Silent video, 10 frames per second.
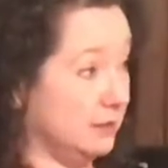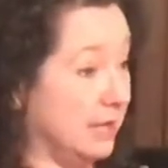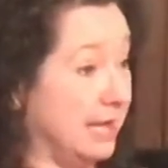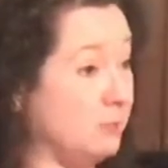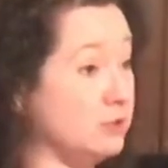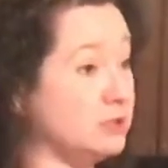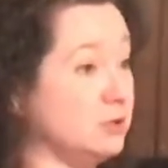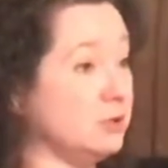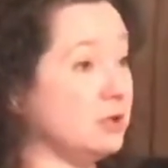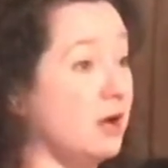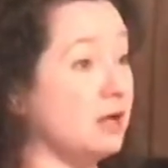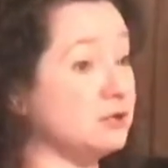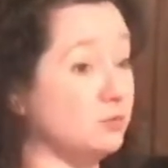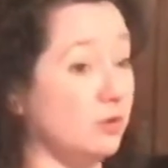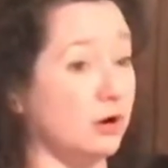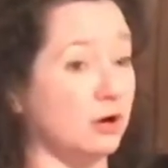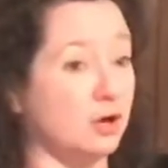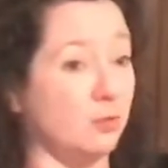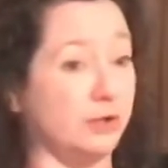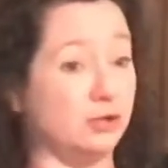He was doing God's work.
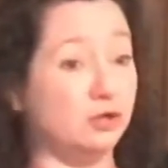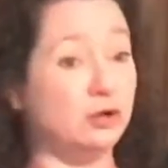When you're